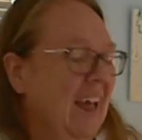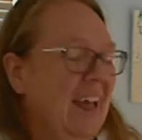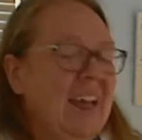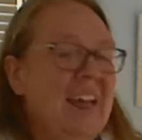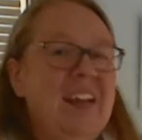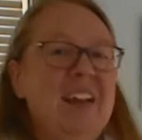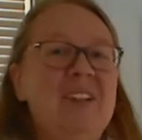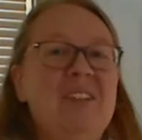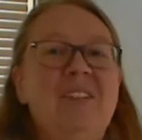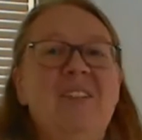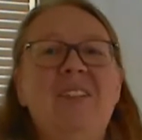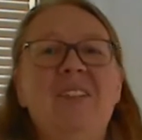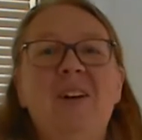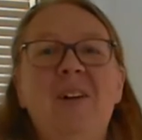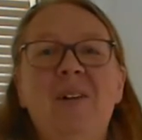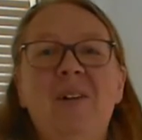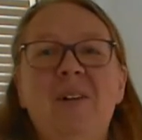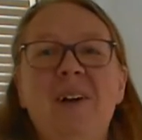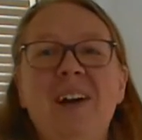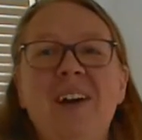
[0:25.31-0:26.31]
It is
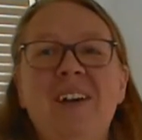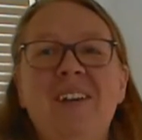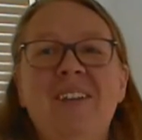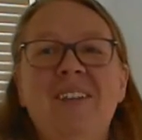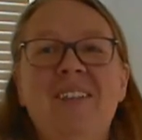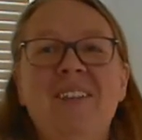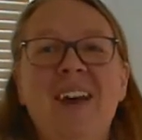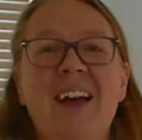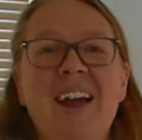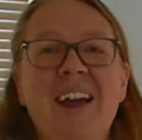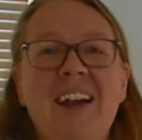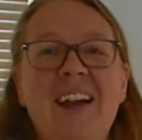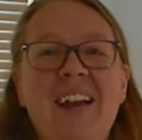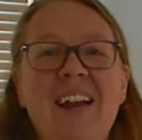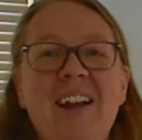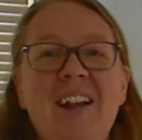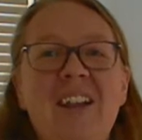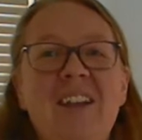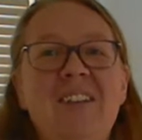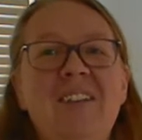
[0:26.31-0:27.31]
so
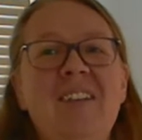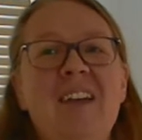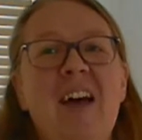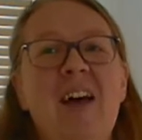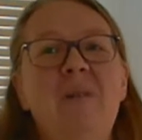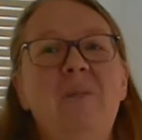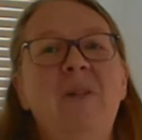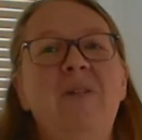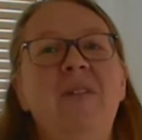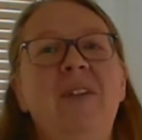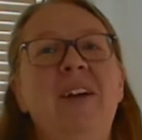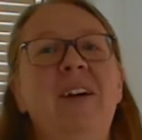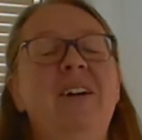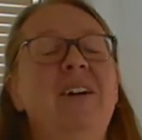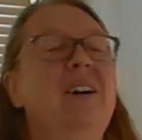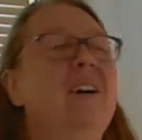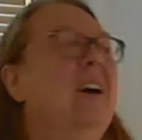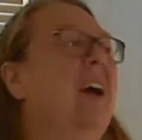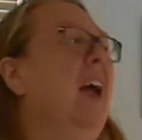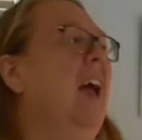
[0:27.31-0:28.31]
exciting this time of
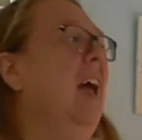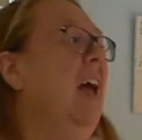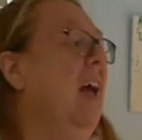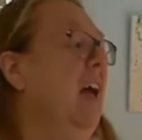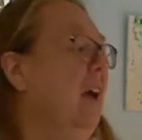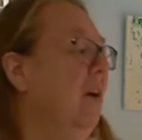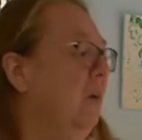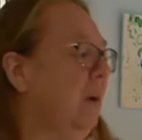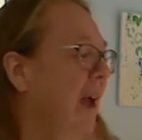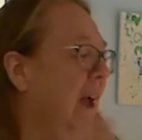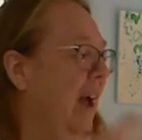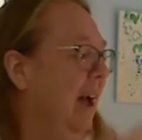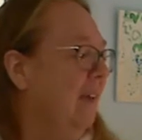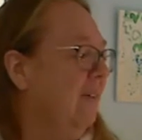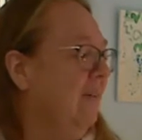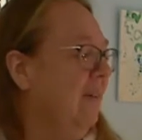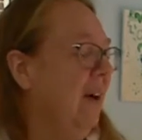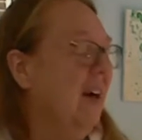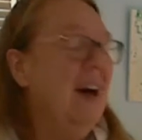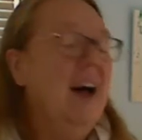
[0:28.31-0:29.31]
year. We
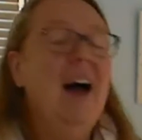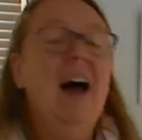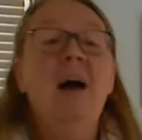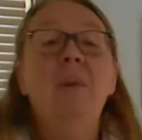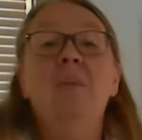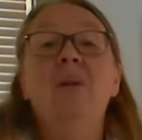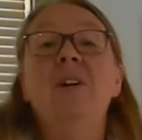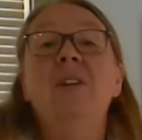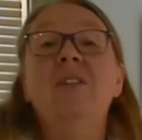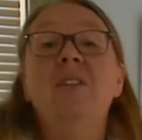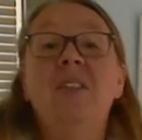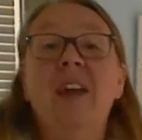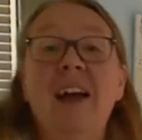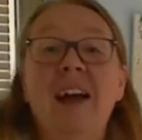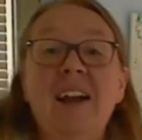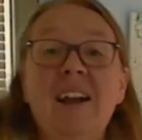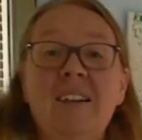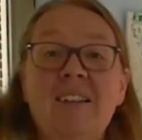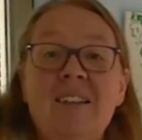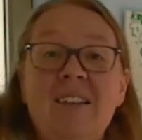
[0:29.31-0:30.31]
have, I put
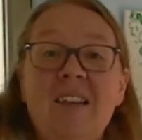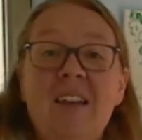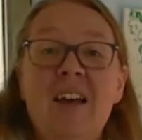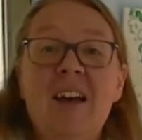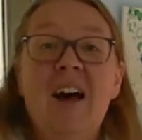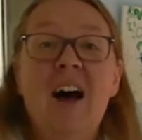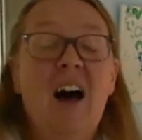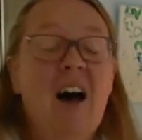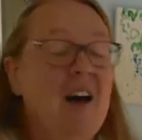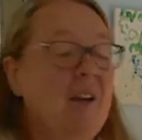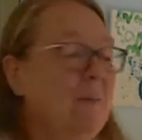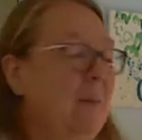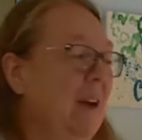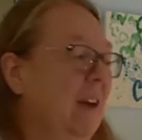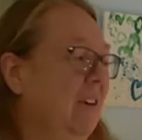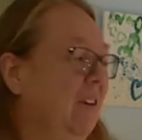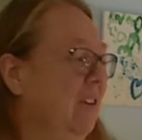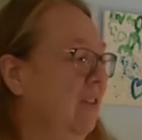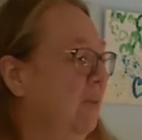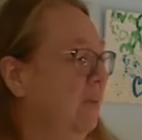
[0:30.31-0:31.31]
lights on my
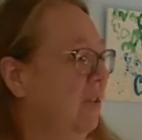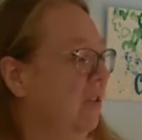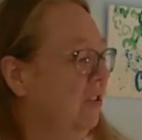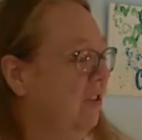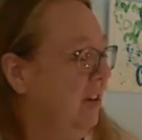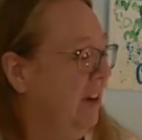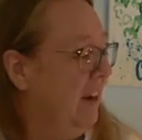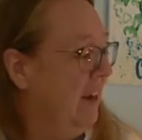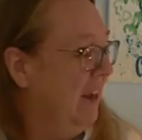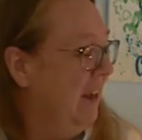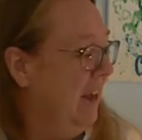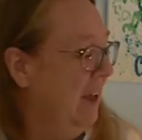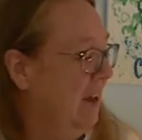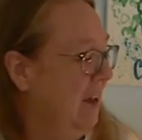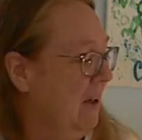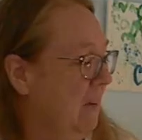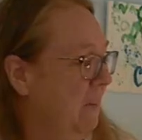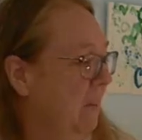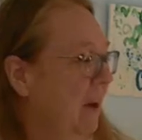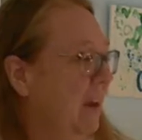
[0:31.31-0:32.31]
Christmas tree
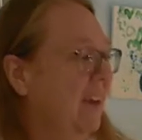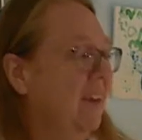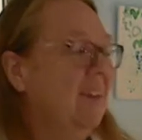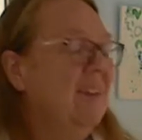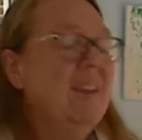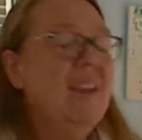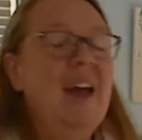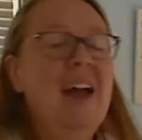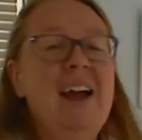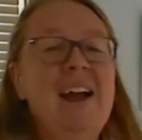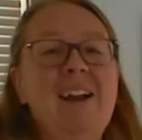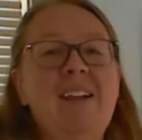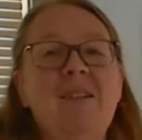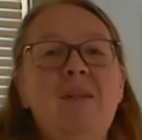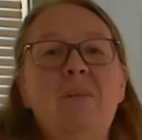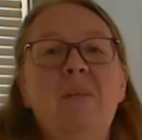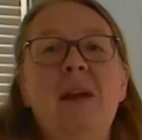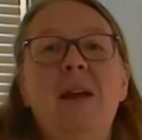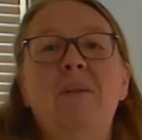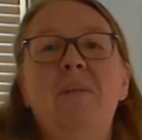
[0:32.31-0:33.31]
because
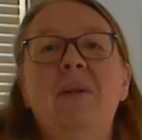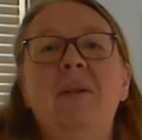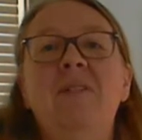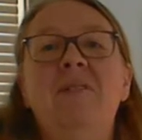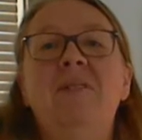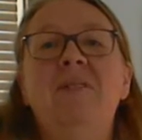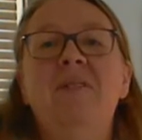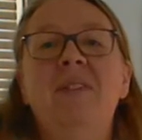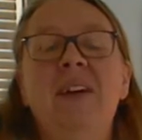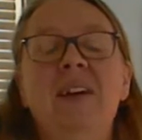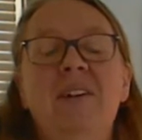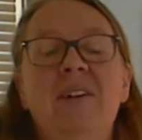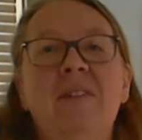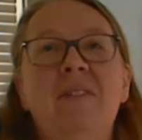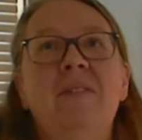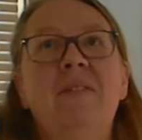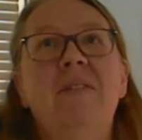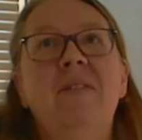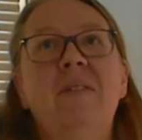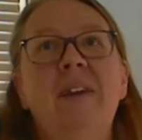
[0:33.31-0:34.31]
lights make me
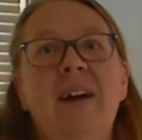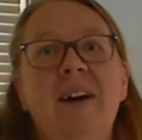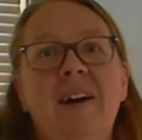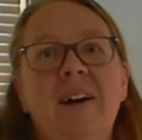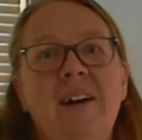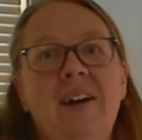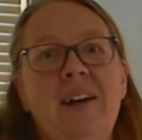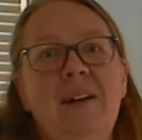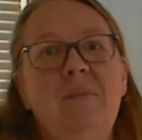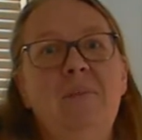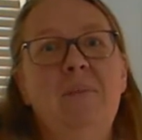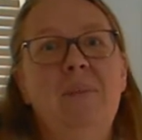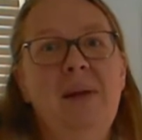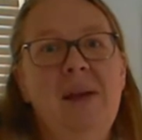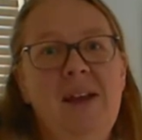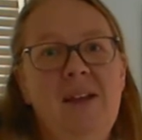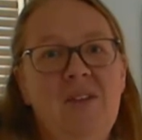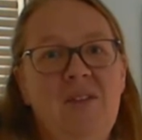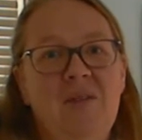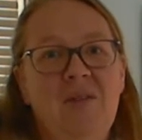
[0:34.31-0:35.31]
feel very
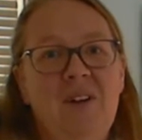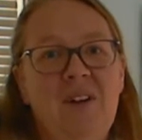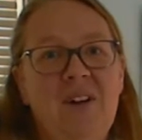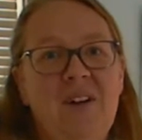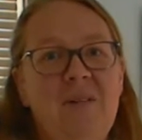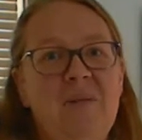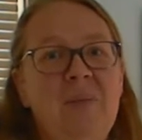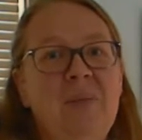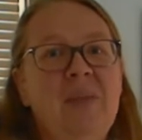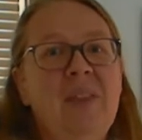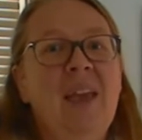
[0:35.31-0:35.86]
peaceful.